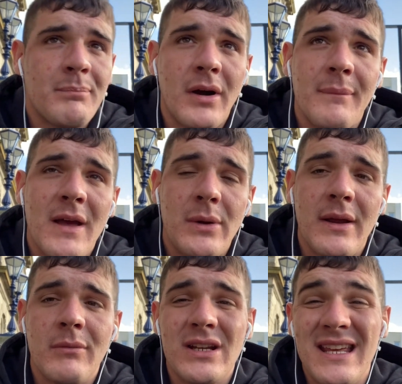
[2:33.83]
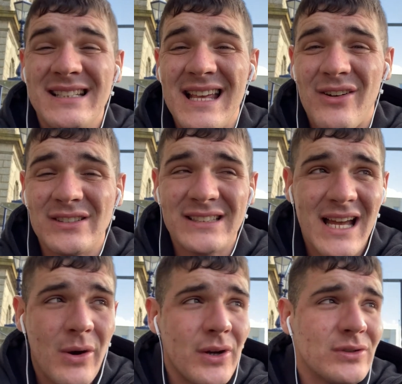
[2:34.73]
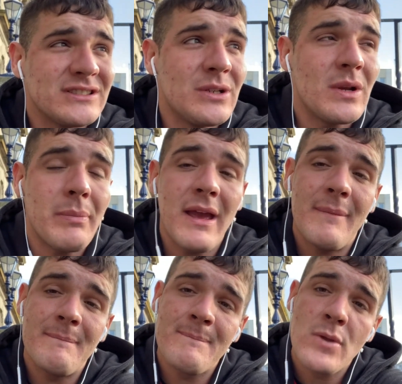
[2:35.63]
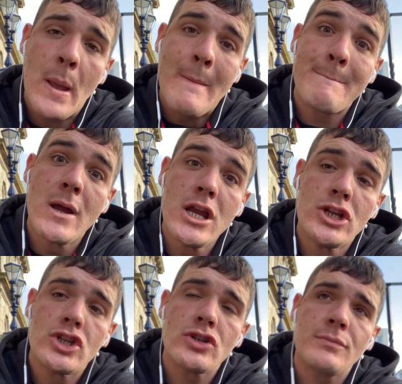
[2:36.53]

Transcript: But anyway, I'm going to hit these errands now and I'll see you in a bit. Peace.